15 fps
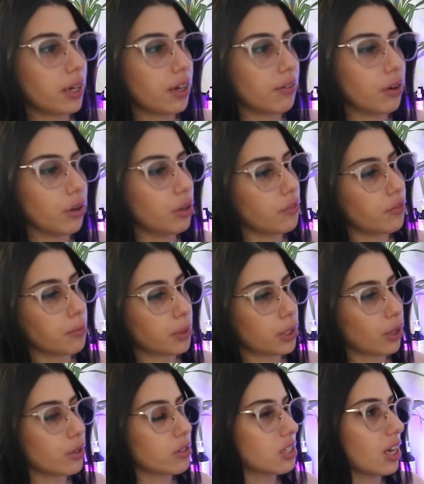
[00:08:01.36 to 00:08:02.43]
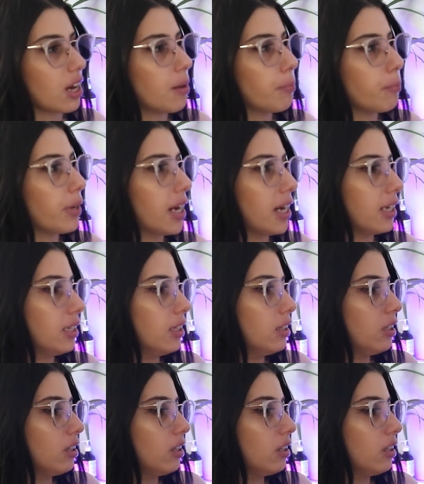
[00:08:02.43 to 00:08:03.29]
b-roll of them close up, but